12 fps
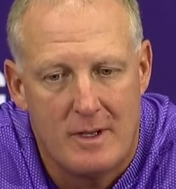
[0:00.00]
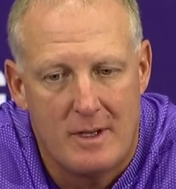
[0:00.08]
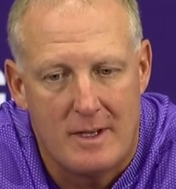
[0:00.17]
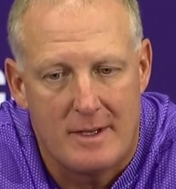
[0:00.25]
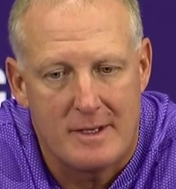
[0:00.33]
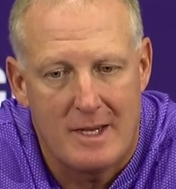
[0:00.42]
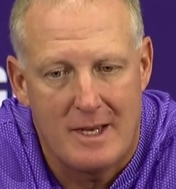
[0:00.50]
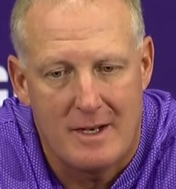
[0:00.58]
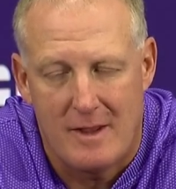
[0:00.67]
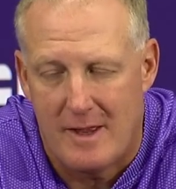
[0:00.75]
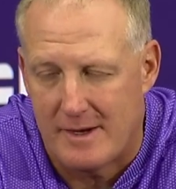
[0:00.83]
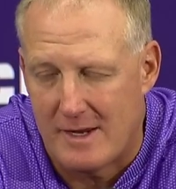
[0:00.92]
uh, gain a
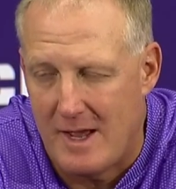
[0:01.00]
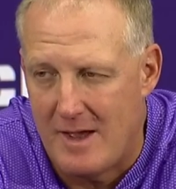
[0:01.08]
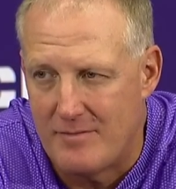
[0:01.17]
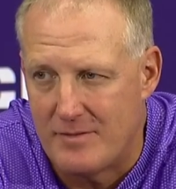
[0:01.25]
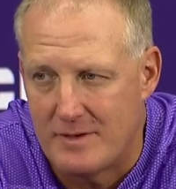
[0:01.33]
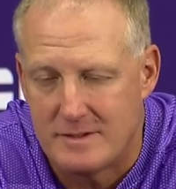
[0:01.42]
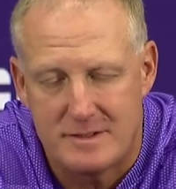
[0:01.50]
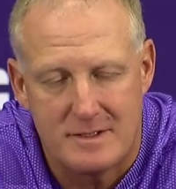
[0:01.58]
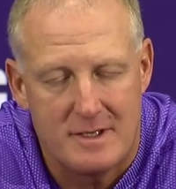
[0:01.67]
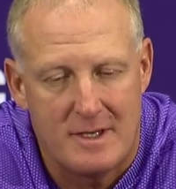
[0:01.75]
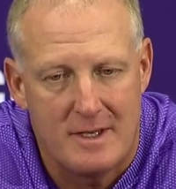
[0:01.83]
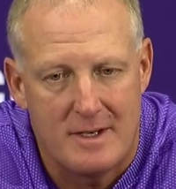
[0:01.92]
lot of confidence
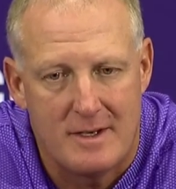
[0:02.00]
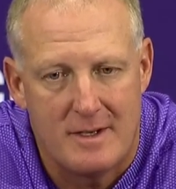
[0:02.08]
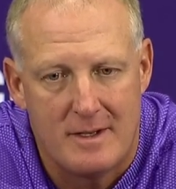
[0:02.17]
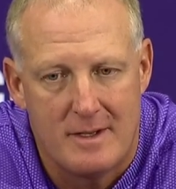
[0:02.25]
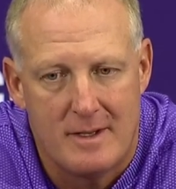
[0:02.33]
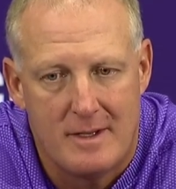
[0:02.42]
in